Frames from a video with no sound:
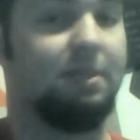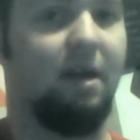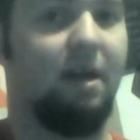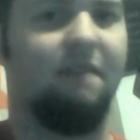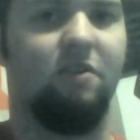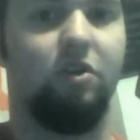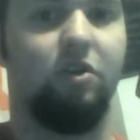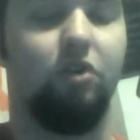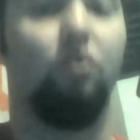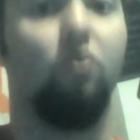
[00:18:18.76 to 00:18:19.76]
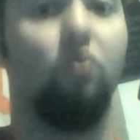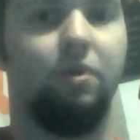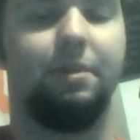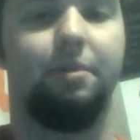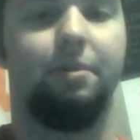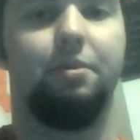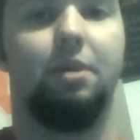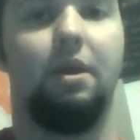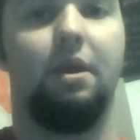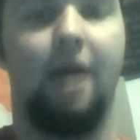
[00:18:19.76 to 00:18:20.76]
was not a very good
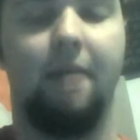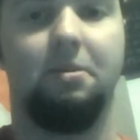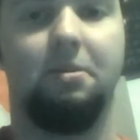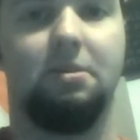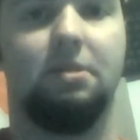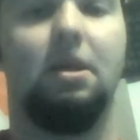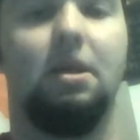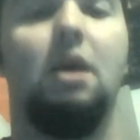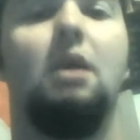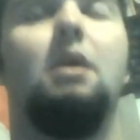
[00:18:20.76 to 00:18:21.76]
research analyst.